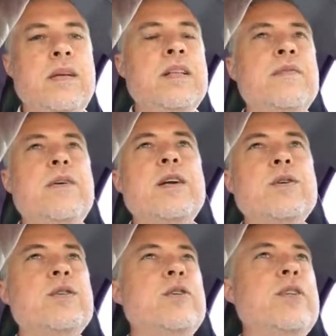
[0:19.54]
final
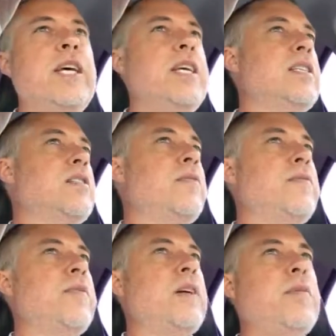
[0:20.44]
2 days of
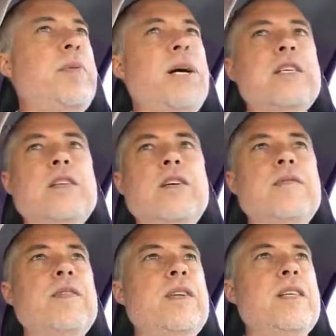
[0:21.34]

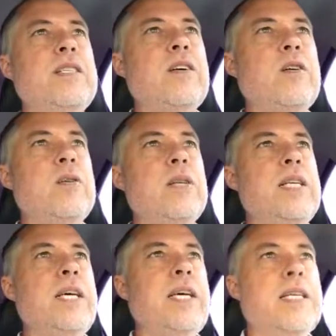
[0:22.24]
Passover. These are holy
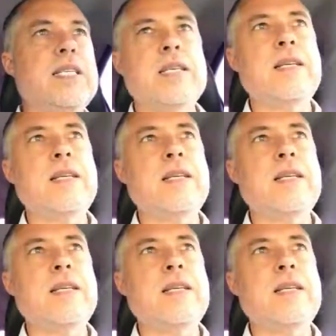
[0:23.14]
days.